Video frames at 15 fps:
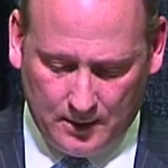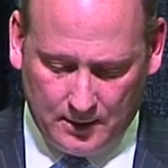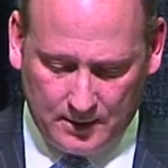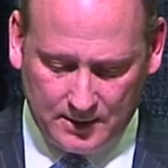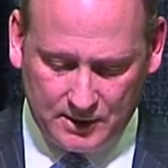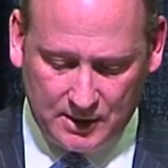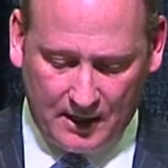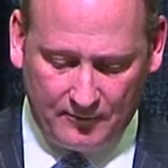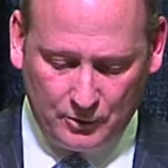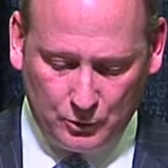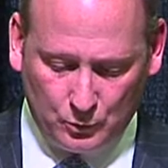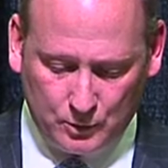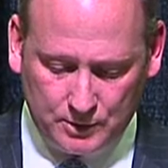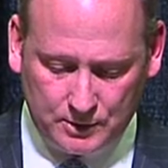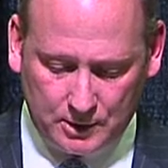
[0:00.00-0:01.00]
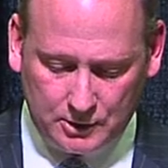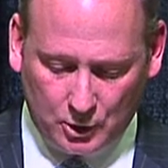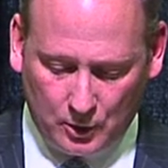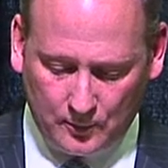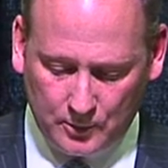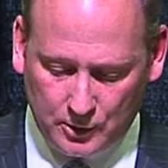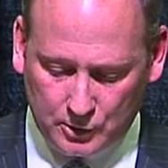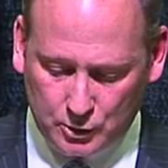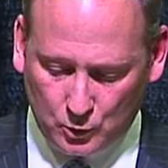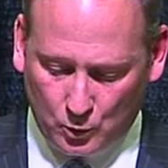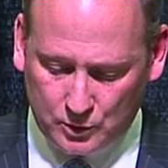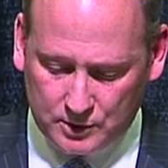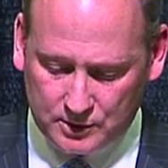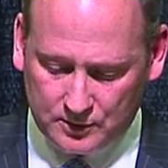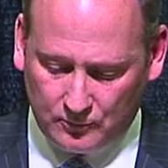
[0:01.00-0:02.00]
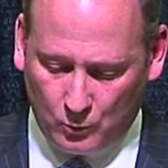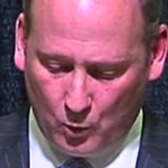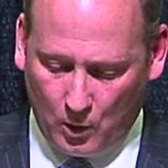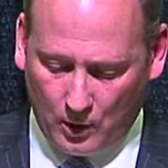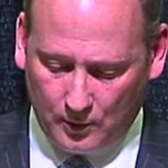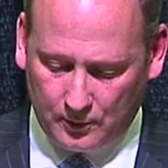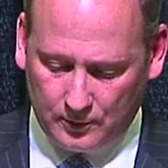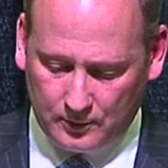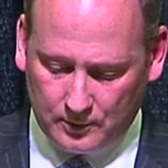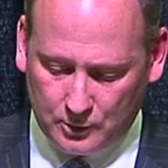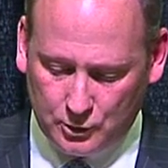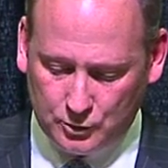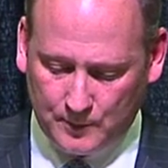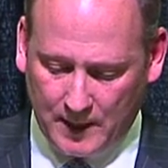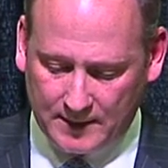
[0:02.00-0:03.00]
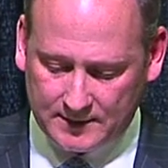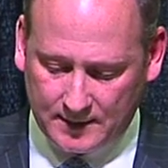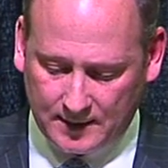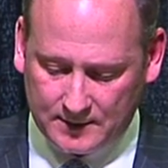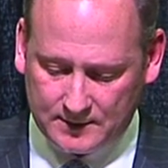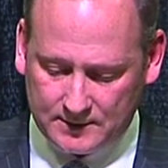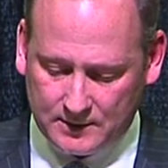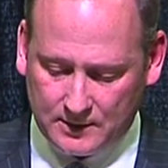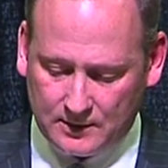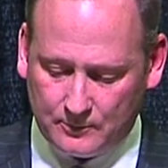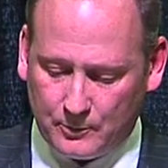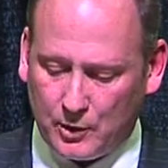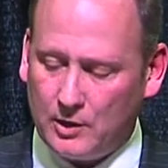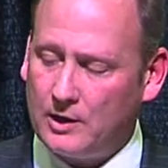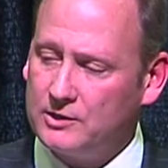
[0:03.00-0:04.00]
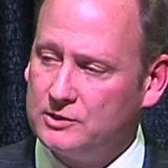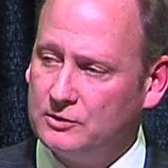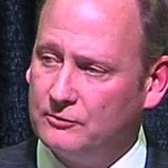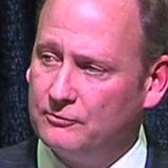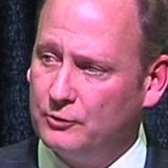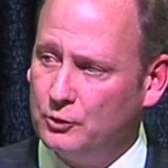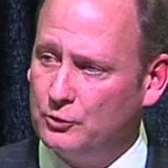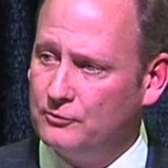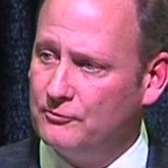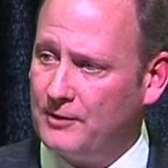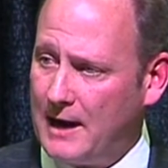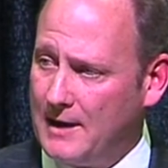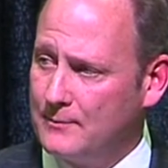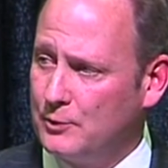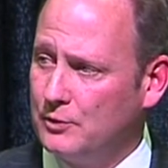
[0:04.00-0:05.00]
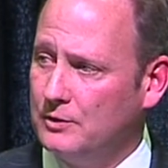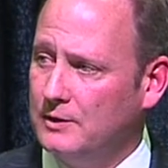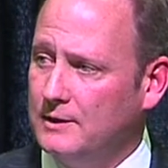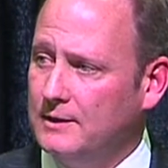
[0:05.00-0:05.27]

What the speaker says: The seventh was determine the sources of water used by Texans in the production of food and fiber.